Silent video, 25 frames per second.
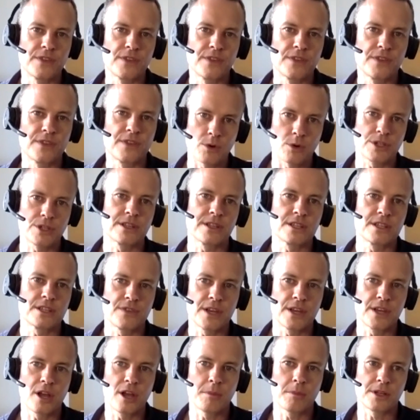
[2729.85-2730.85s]
obviously watching this
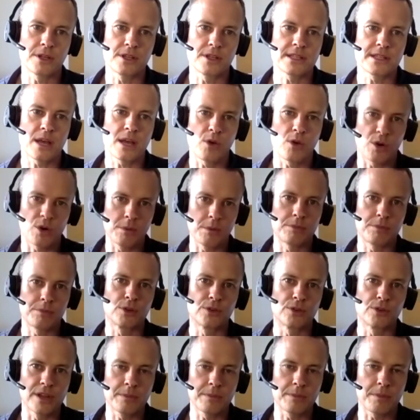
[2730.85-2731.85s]
video because they want to
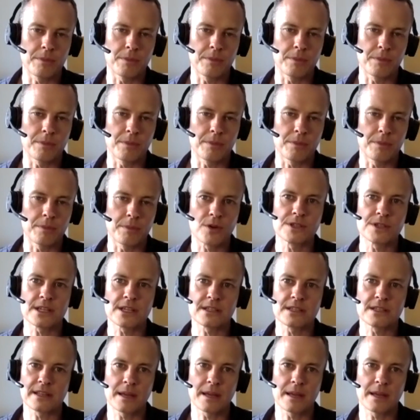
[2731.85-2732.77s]
improve their proposal process,